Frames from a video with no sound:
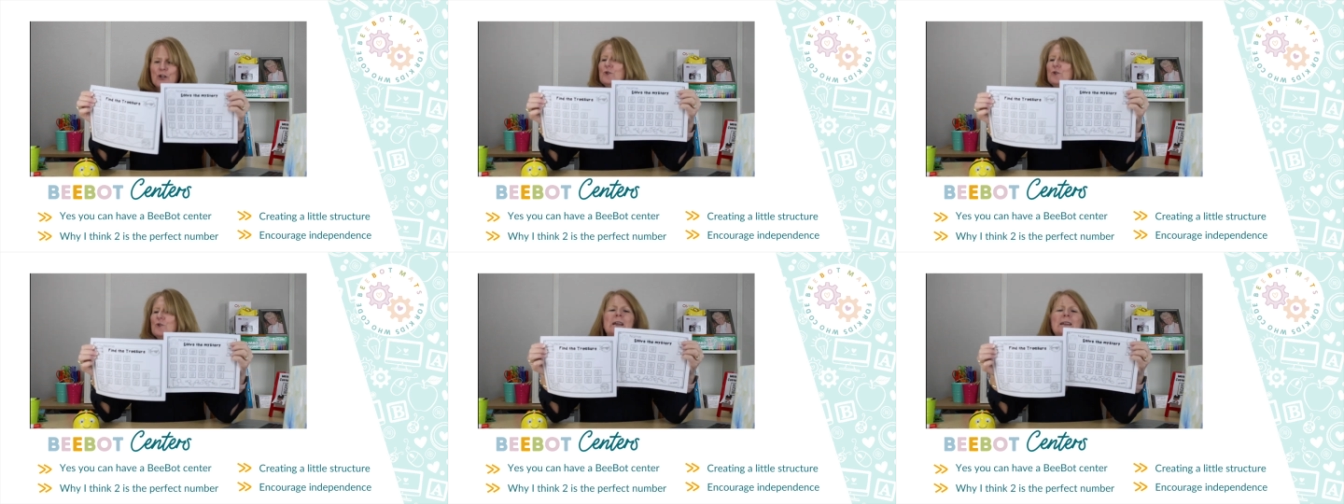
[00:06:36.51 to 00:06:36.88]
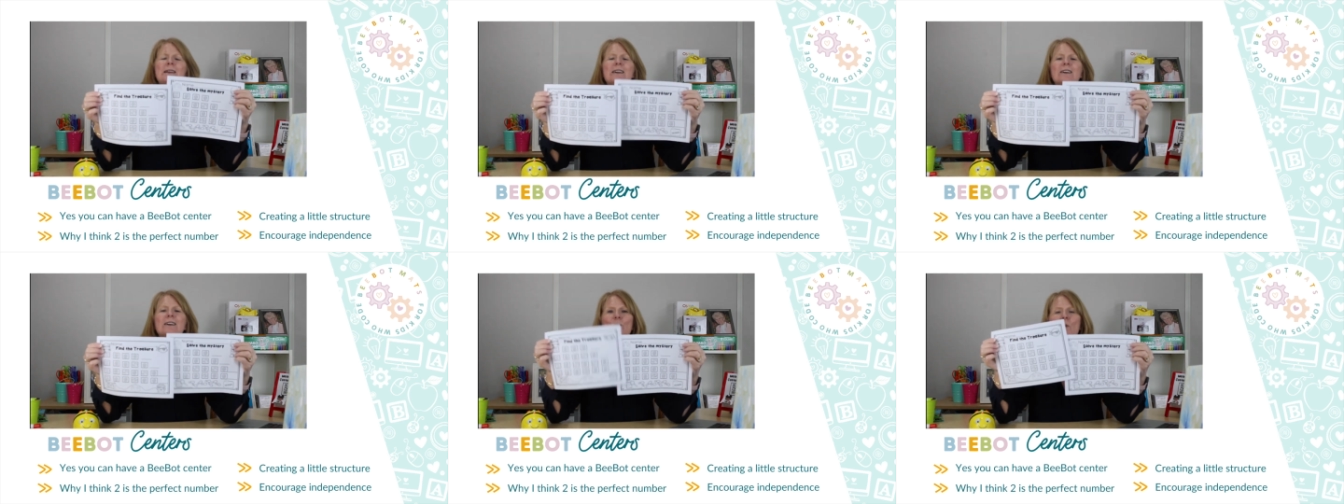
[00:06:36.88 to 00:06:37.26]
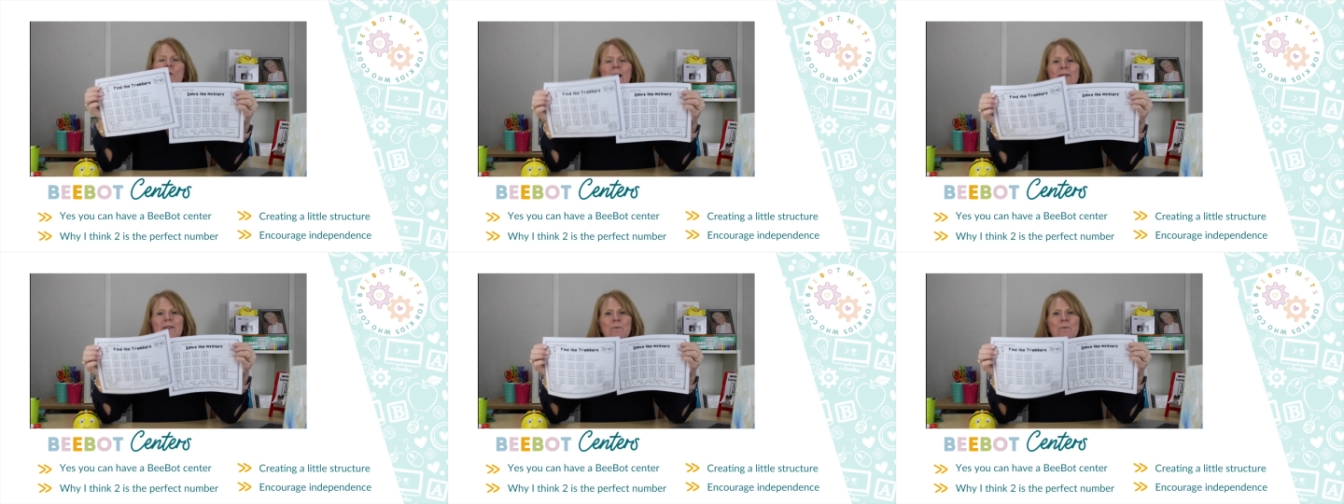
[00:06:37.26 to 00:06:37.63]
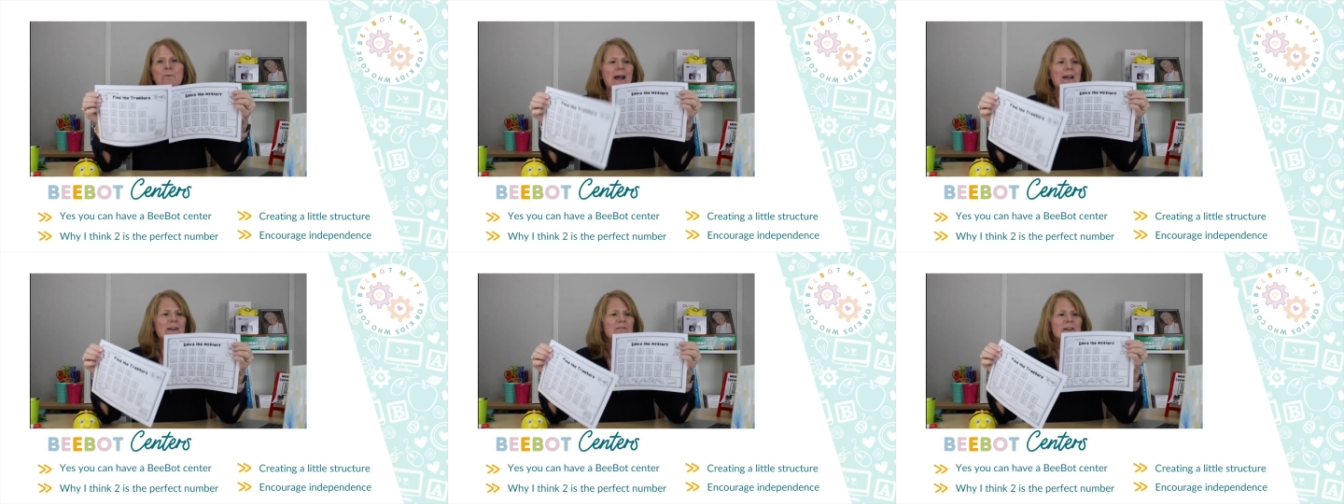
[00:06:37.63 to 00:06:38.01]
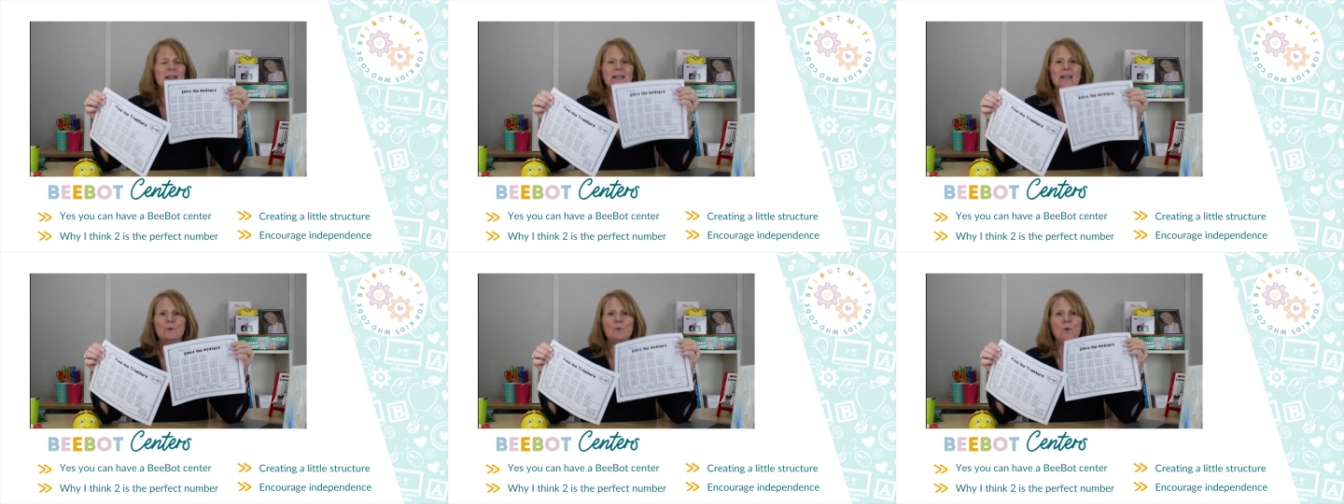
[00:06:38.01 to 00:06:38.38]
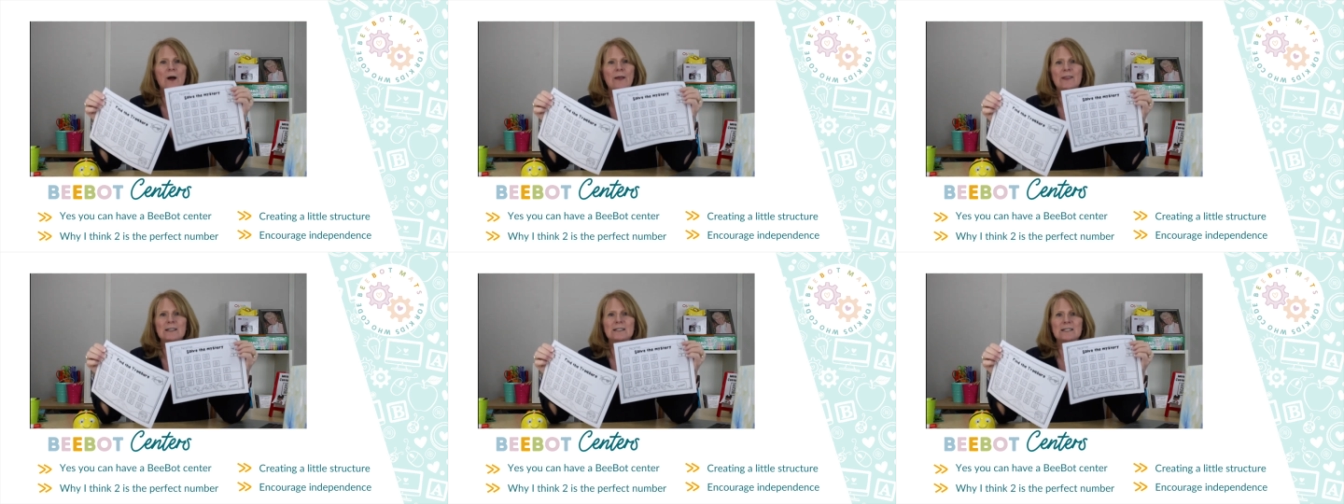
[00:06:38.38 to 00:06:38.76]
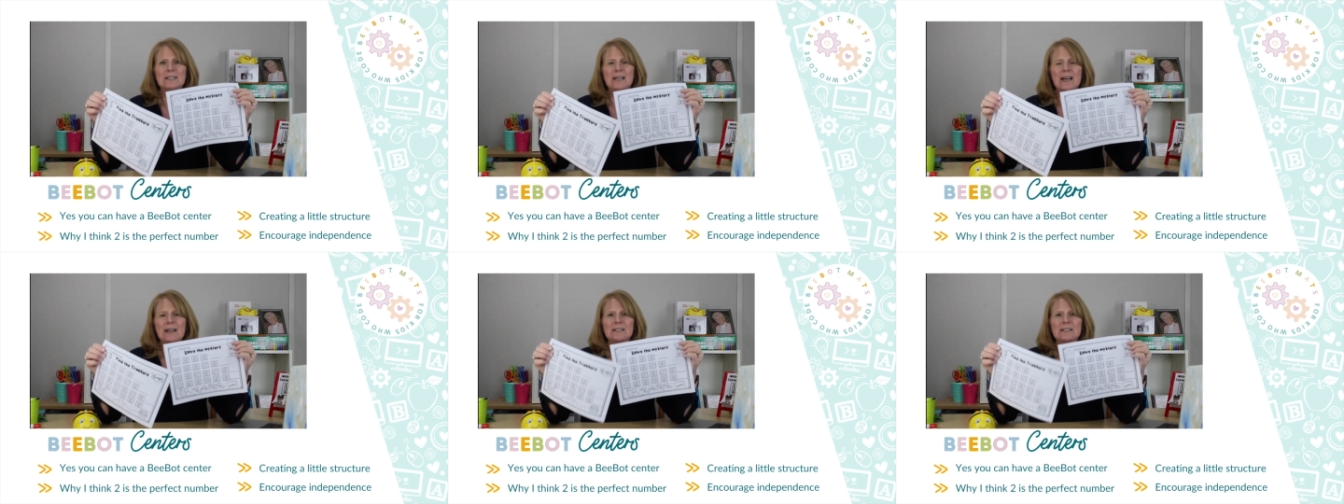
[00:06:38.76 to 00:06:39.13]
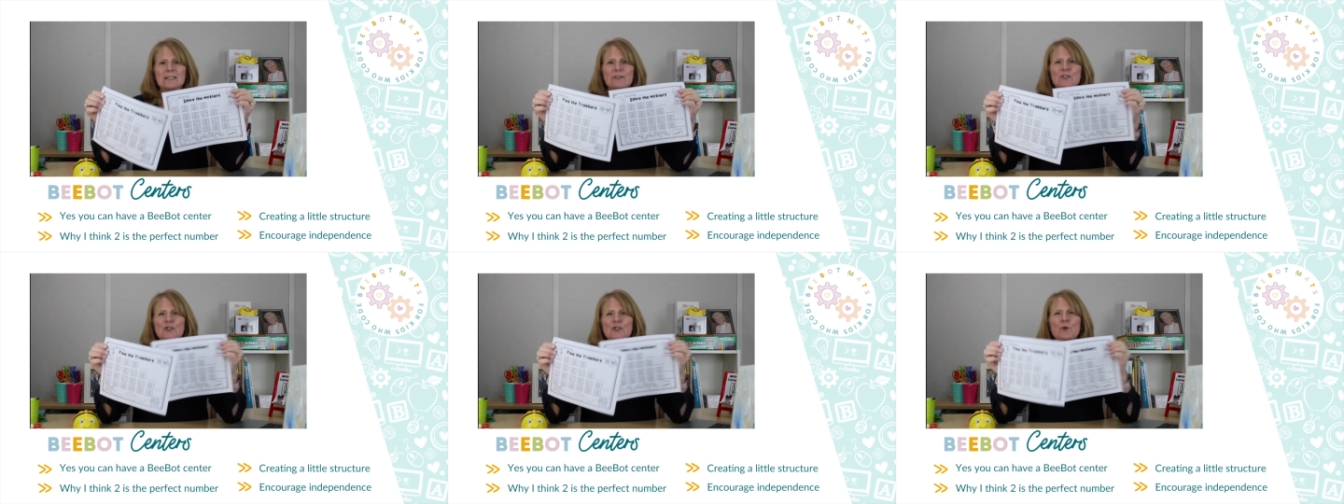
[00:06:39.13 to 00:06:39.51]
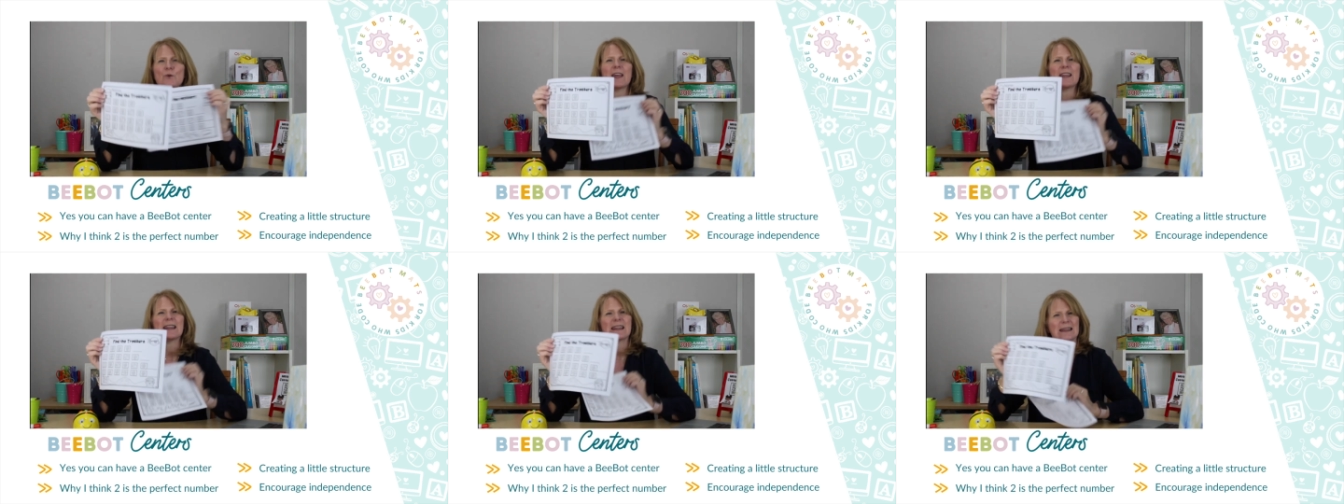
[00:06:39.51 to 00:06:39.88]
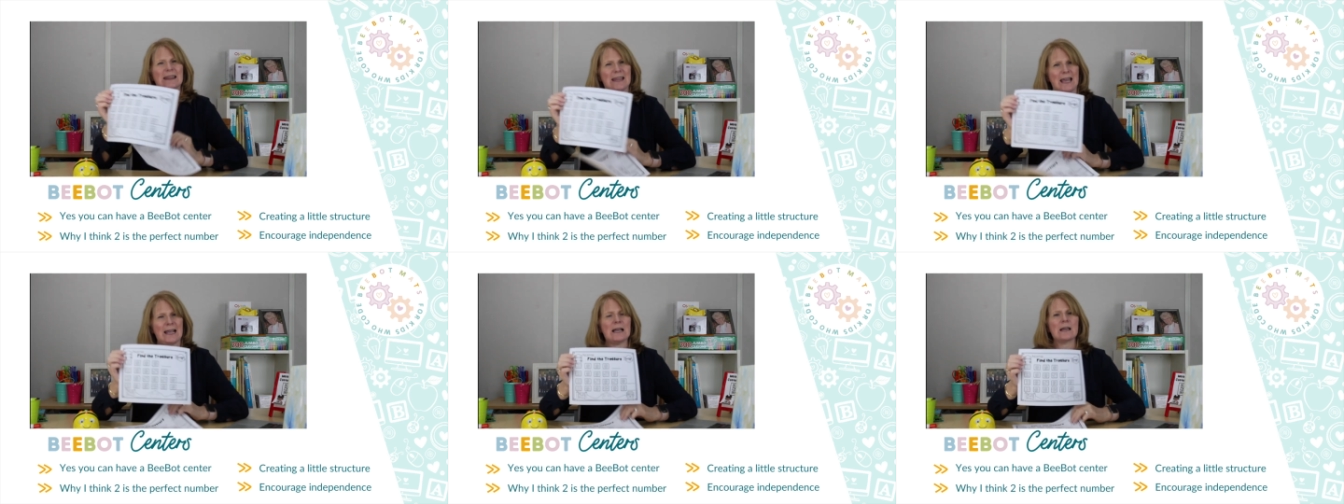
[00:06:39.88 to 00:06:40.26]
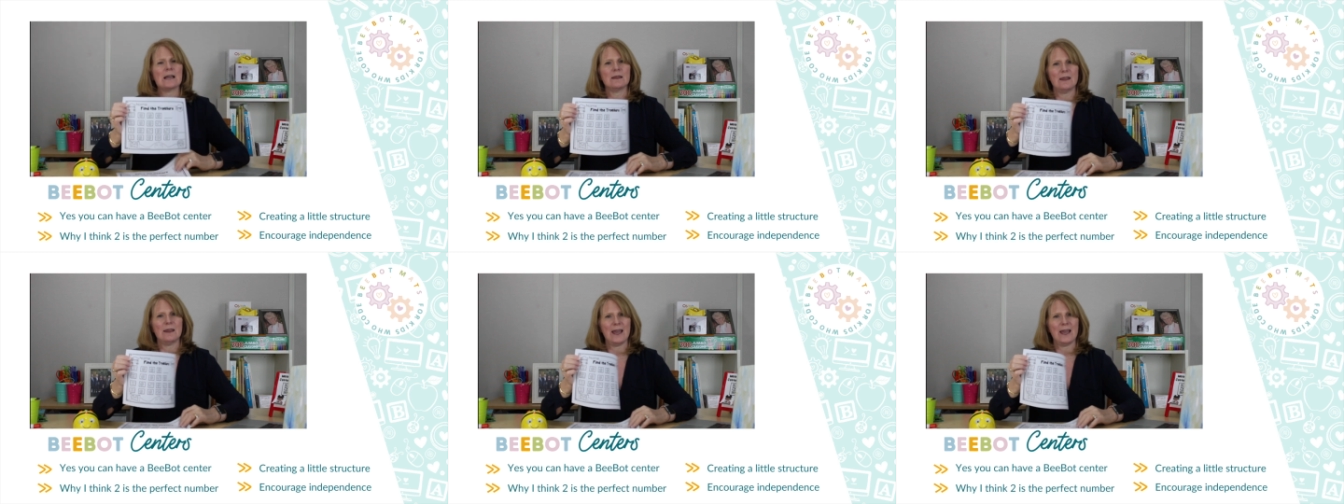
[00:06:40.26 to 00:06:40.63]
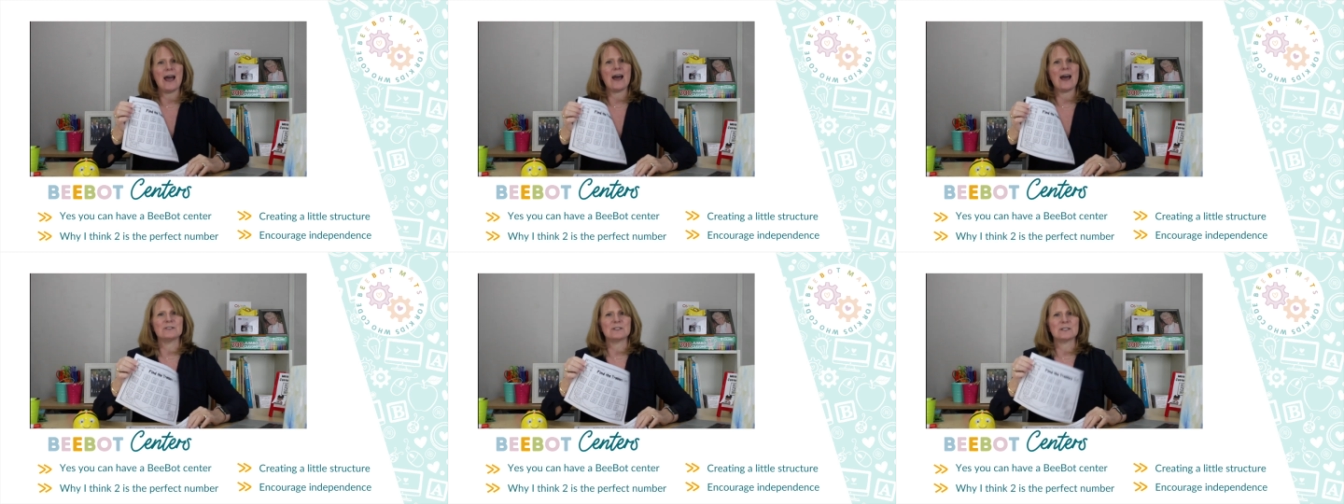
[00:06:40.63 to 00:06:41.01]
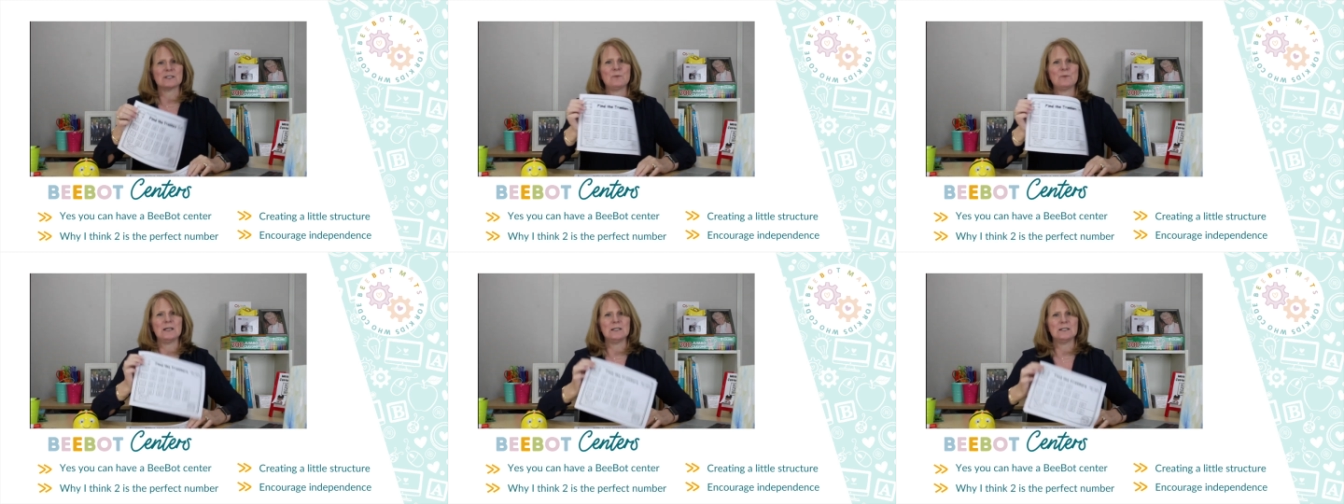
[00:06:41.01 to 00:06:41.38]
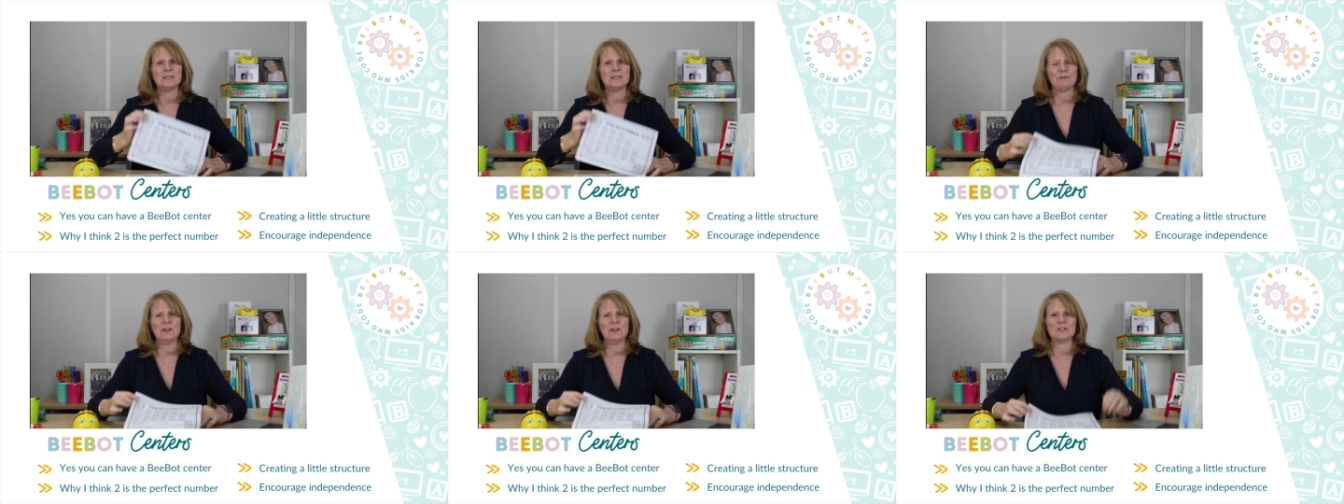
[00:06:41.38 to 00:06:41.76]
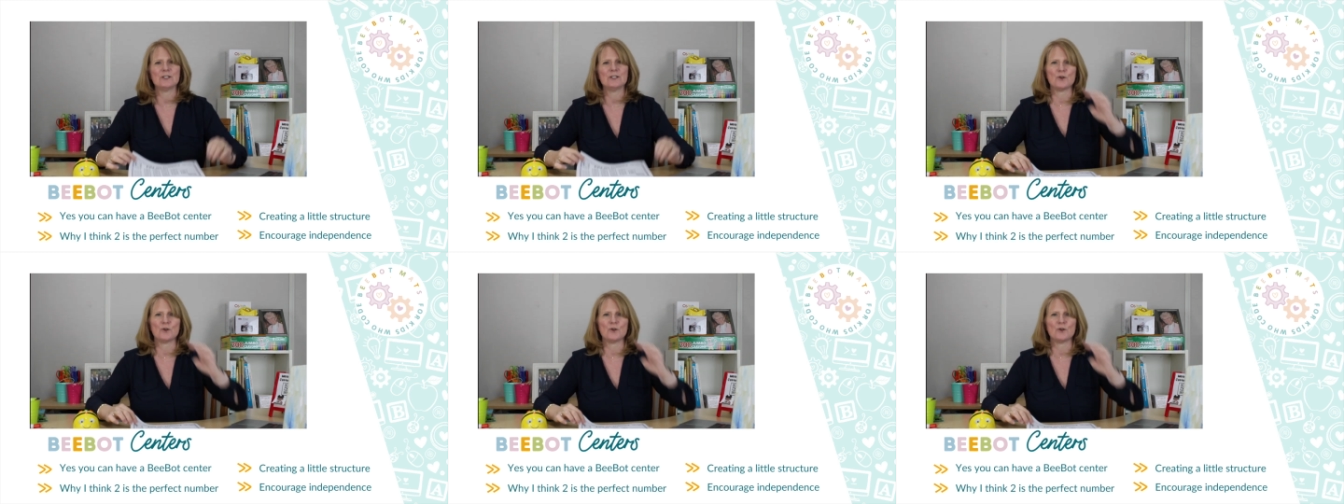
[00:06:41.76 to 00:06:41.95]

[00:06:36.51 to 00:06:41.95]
you can give one the pirate and one the detective so they think they have something different,